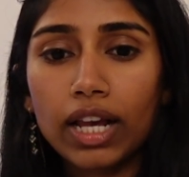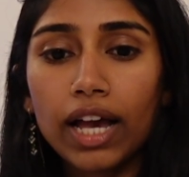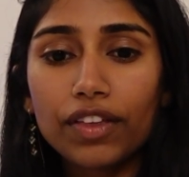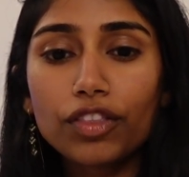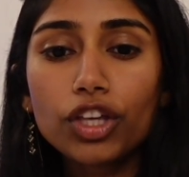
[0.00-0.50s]
I
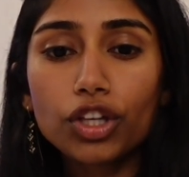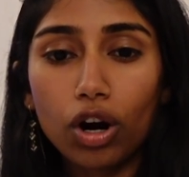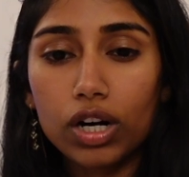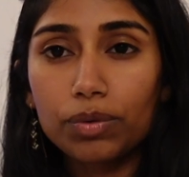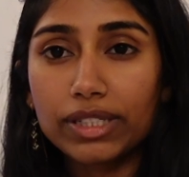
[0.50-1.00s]
think the
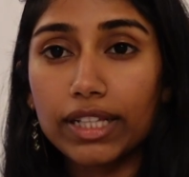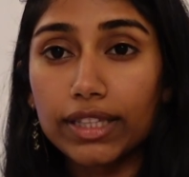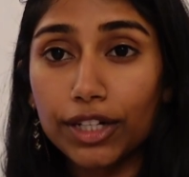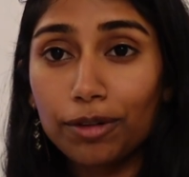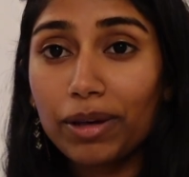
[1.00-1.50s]
yarn was a
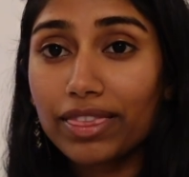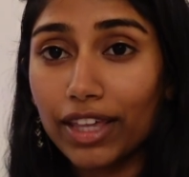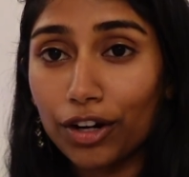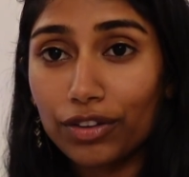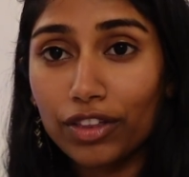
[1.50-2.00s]
little bit
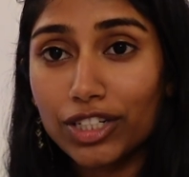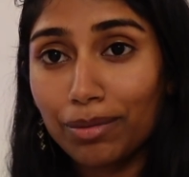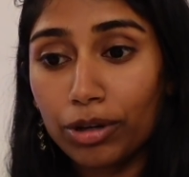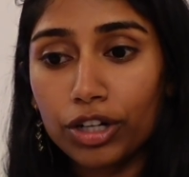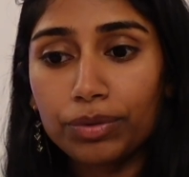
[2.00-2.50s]
thinner than the
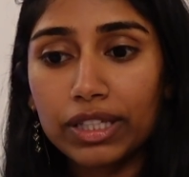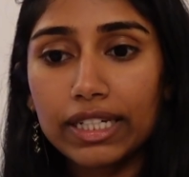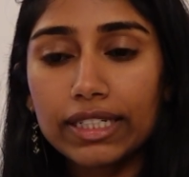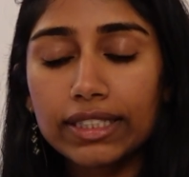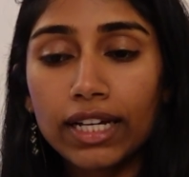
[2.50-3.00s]
jumbo yarn
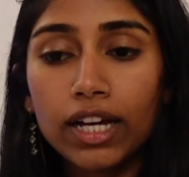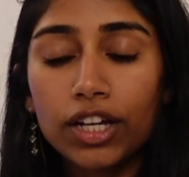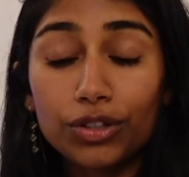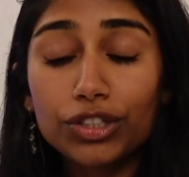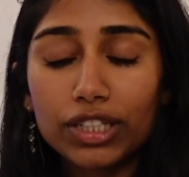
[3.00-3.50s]

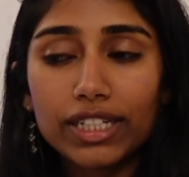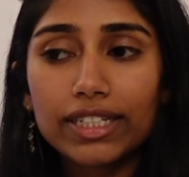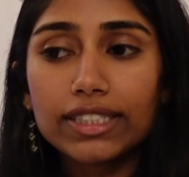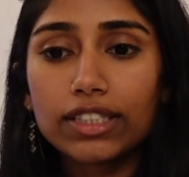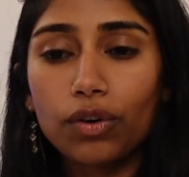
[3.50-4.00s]
usually
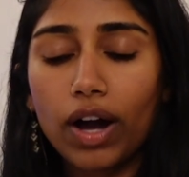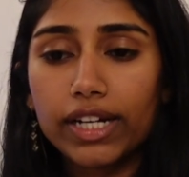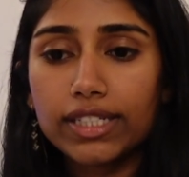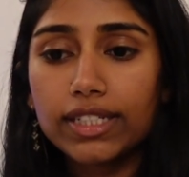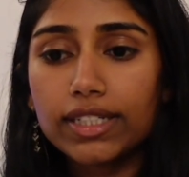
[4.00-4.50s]
is, so I
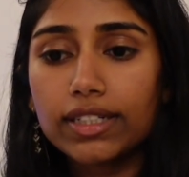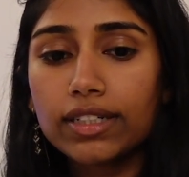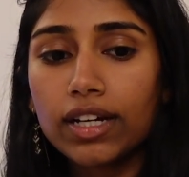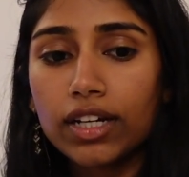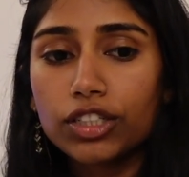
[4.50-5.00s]
just need to
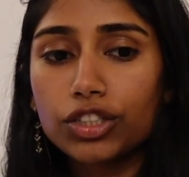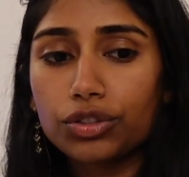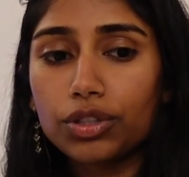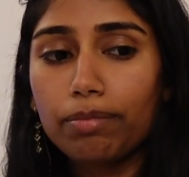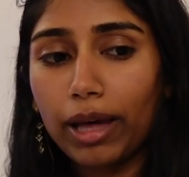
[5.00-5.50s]

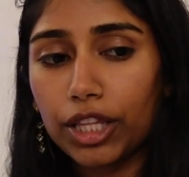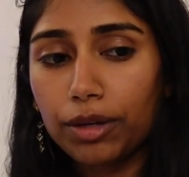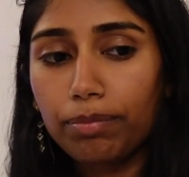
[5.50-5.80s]
do the belly